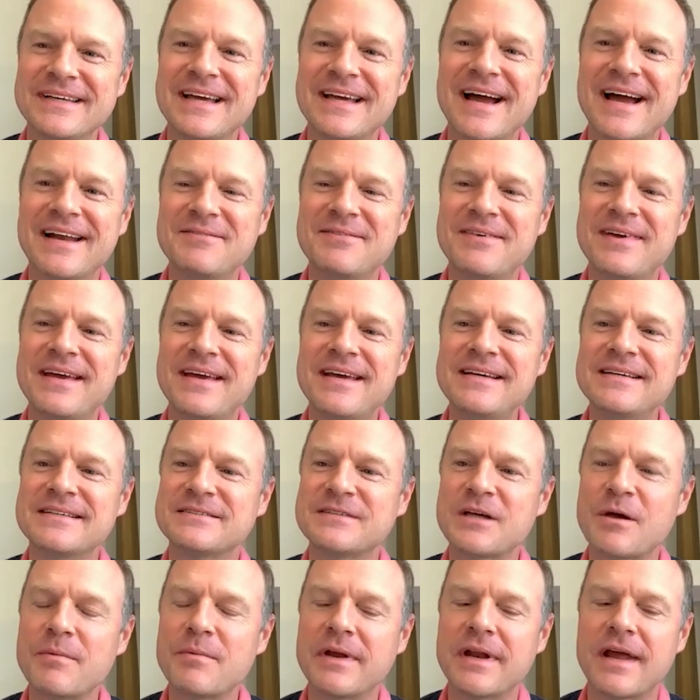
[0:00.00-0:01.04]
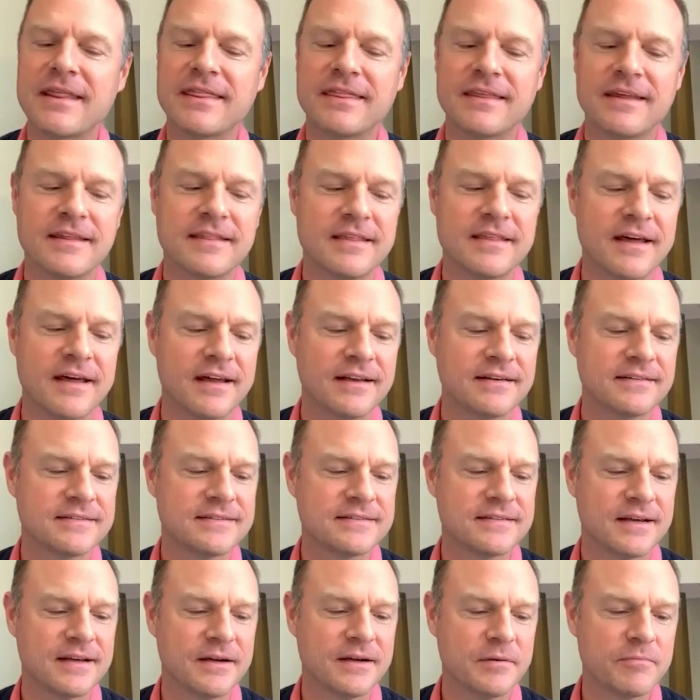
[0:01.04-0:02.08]
kind of is. I mean, I think that
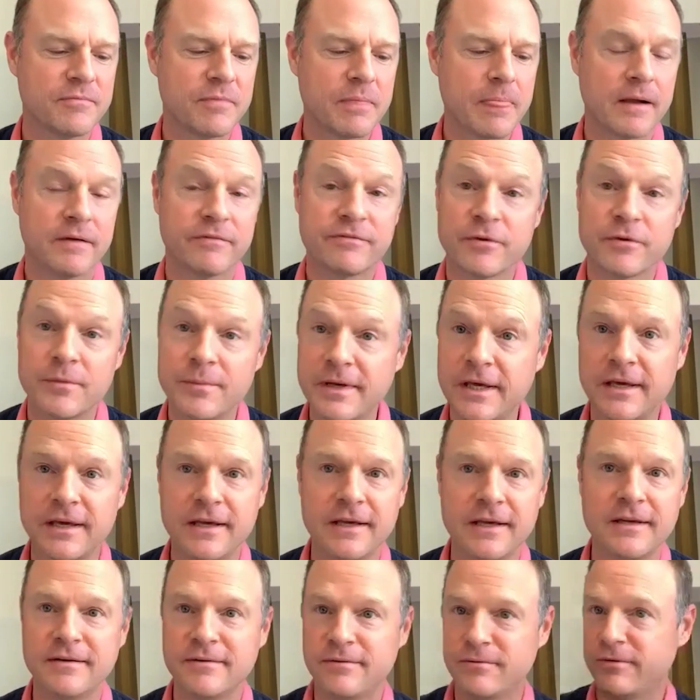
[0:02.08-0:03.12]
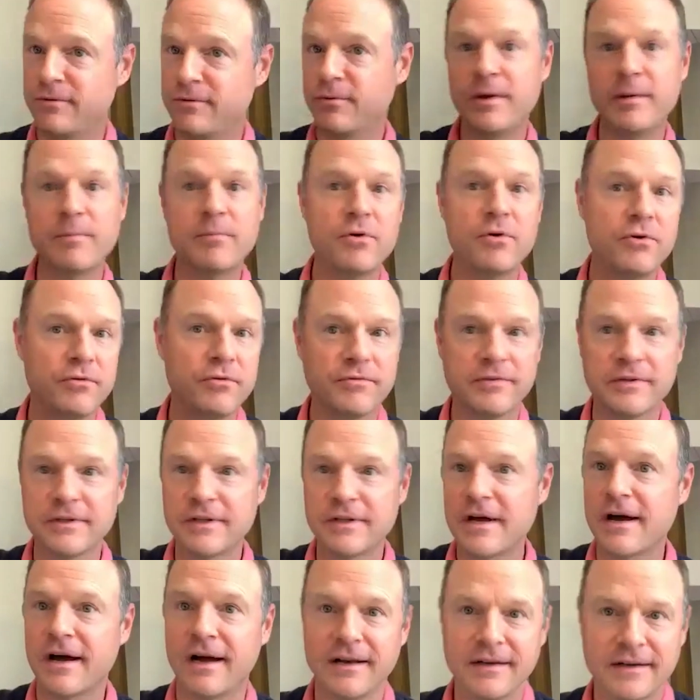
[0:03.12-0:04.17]
for me, we move a
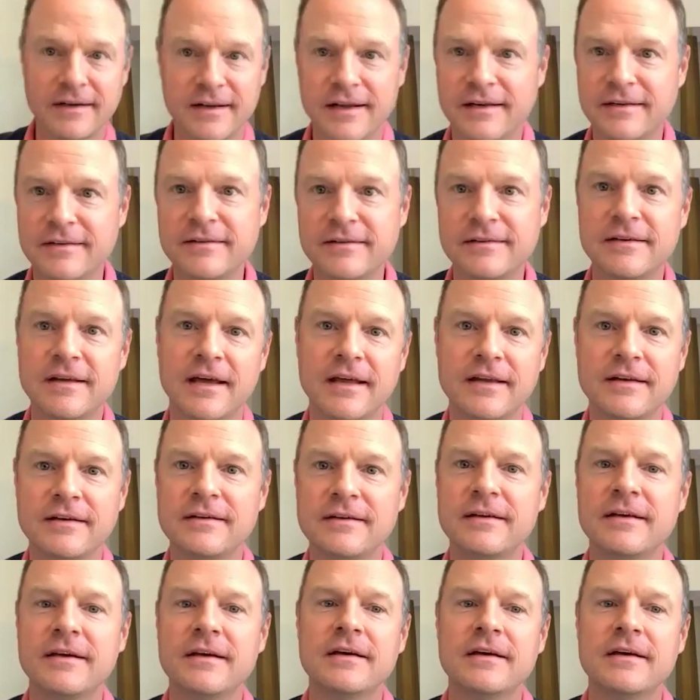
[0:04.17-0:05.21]
lot, and